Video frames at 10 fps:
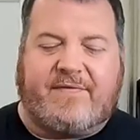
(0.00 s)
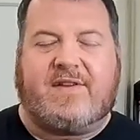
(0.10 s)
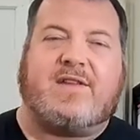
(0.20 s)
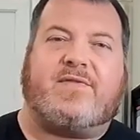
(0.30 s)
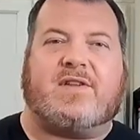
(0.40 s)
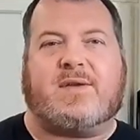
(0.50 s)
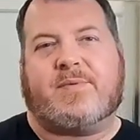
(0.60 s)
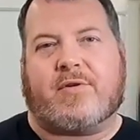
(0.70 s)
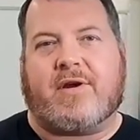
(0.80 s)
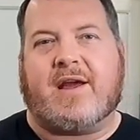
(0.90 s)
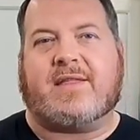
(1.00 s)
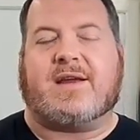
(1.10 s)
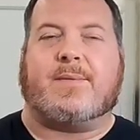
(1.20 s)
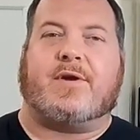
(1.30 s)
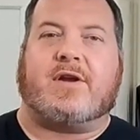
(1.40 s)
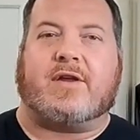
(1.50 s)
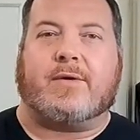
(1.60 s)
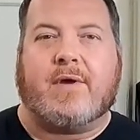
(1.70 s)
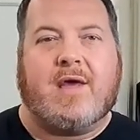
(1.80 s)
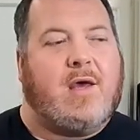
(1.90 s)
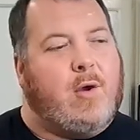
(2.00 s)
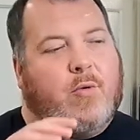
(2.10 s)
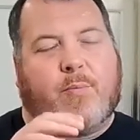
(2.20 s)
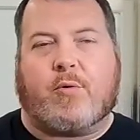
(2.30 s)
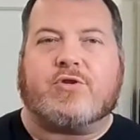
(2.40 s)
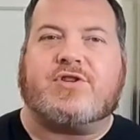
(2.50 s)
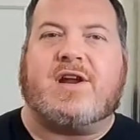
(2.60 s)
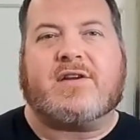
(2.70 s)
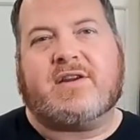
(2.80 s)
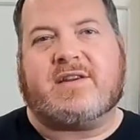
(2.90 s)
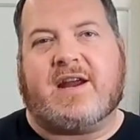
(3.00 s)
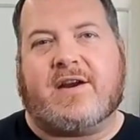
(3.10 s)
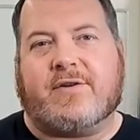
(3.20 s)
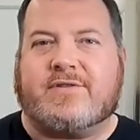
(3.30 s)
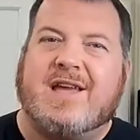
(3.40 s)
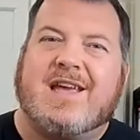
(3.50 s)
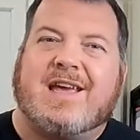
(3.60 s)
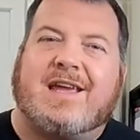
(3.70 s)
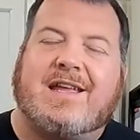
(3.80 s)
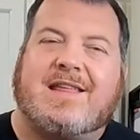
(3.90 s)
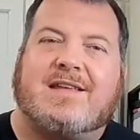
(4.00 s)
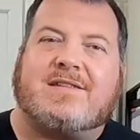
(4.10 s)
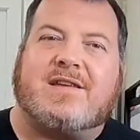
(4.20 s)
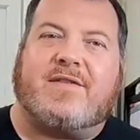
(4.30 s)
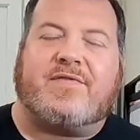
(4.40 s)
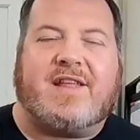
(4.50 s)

a 50-50 puree I think I want to do. We'll portion out in containers, get that stuff